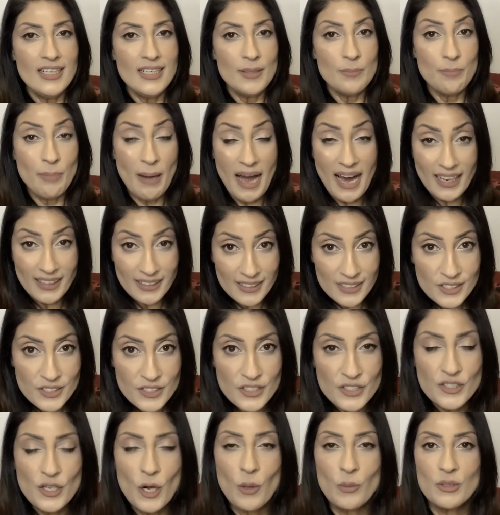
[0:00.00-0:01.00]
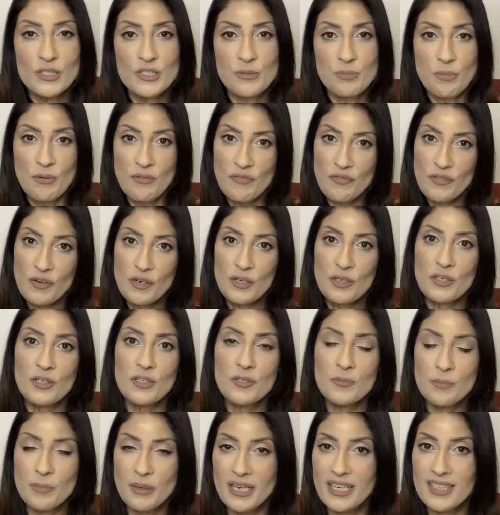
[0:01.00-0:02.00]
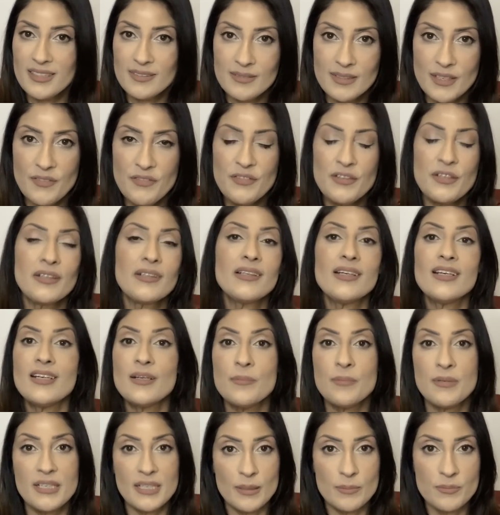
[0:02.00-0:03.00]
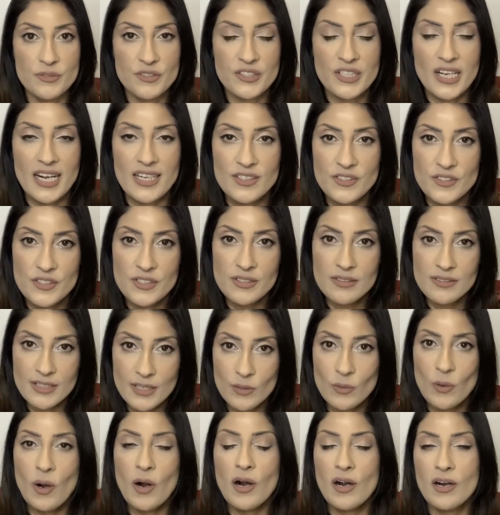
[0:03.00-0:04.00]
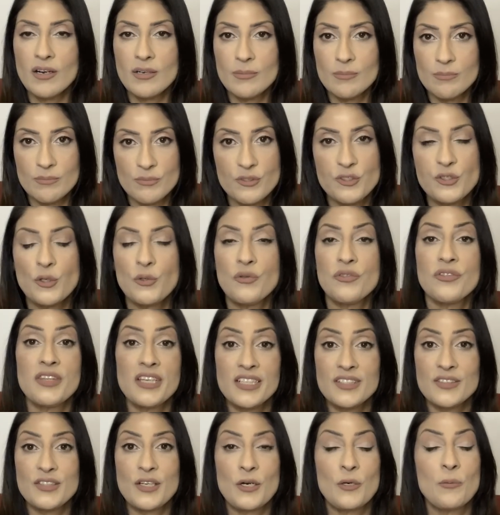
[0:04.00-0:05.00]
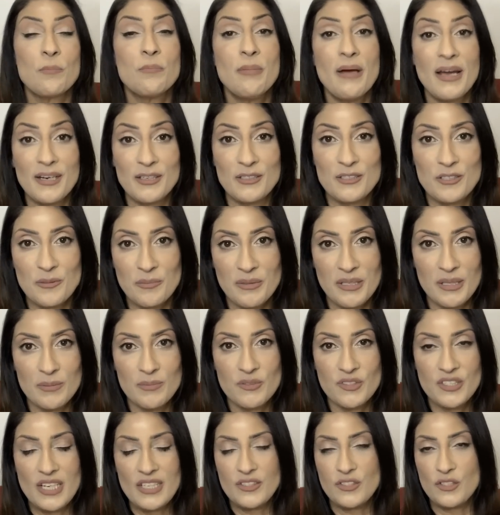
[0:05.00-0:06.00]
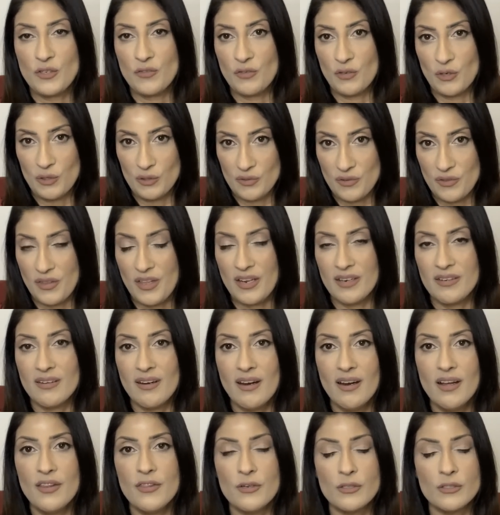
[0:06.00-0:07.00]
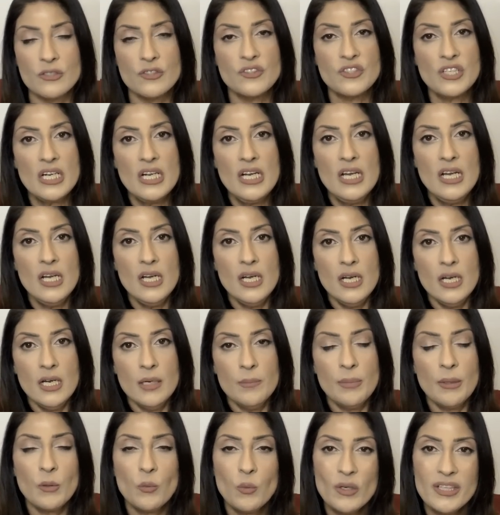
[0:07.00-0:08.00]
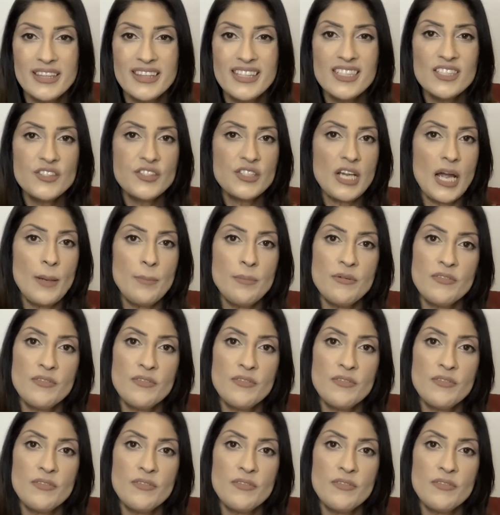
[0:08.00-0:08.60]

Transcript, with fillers: balance is always preferred, but if you're going to be obsessed, there are certain things that are better to be obsessed over than others. But with this type